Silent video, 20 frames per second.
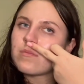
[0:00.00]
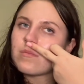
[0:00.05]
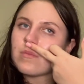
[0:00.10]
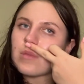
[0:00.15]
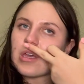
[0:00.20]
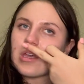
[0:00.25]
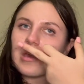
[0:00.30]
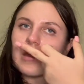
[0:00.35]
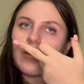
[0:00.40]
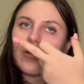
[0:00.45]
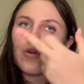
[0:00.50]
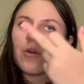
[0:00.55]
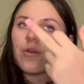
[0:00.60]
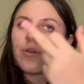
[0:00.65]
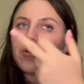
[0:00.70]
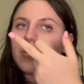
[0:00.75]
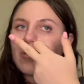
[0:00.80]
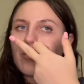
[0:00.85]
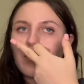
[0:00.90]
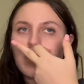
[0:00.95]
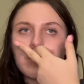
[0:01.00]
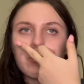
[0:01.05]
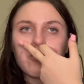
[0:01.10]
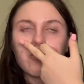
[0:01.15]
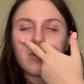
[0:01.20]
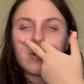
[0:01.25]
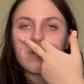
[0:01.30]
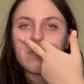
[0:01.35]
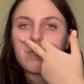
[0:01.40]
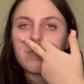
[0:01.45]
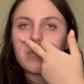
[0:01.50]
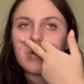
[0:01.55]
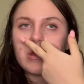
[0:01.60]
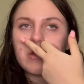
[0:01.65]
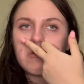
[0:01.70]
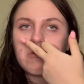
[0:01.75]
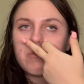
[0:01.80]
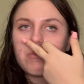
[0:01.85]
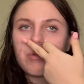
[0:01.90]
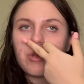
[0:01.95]
I get coconut, whipped cream,
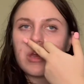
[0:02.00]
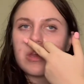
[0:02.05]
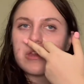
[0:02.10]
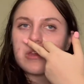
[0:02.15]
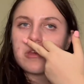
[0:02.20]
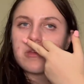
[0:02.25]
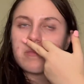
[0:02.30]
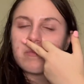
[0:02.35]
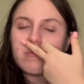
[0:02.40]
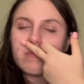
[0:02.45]
praline,